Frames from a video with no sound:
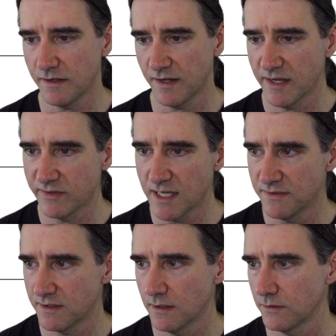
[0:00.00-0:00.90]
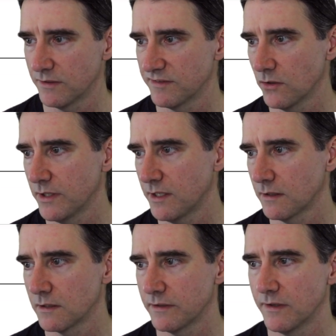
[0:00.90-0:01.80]
to navigate the calendars, or you
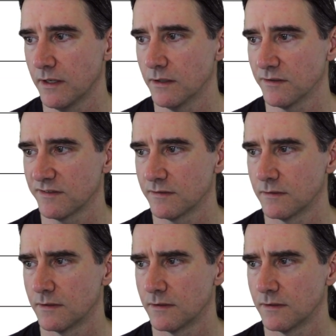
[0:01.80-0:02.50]
can click the arrows,